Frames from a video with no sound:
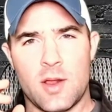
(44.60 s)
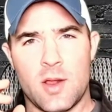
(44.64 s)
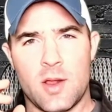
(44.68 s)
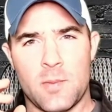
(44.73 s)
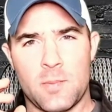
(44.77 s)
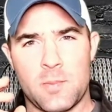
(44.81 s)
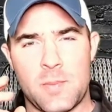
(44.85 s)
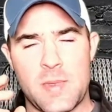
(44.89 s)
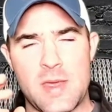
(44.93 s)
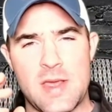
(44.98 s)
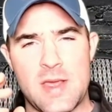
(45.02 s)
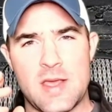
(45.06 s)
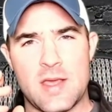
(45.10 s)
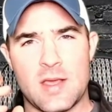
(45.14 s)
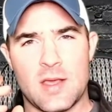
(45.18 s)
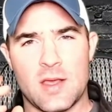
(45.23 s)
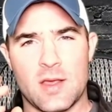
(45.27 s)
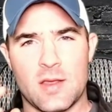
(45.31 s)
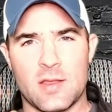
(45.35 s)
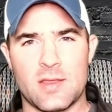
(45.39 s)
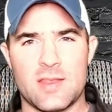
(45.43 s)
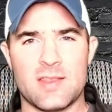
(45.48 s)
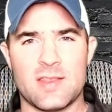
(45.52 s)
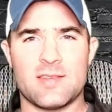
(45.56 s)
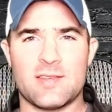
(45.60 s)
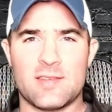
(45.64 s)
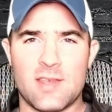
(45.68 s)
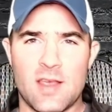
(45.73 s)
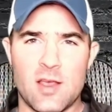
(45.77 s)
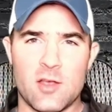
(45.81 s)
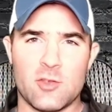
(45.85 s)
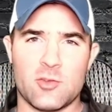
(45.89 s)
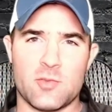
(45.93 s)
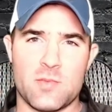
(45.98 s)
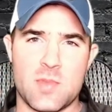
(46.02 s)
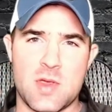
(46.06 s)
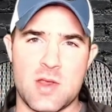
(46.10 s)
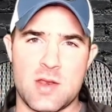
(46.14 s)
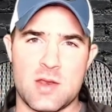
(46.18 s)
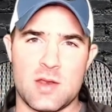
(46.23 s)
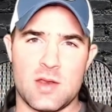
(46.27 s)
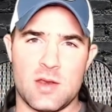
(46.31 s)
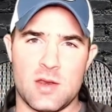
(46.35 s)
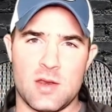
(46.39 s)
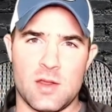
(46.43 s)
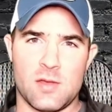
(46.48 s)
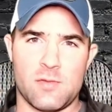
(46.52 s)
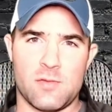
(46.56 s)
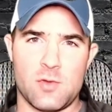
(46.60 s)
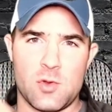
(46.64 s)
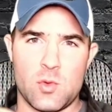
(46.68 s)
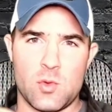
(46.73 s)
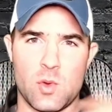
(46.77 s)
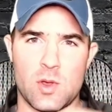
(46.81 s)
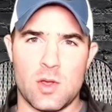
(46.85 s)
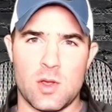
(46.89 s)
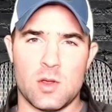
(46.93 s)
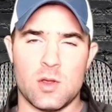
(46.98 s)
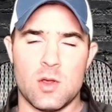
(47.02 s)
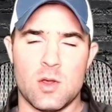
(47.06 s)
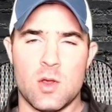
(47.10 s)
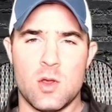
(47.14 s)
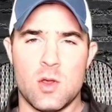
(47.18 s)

being the salesman, if you will,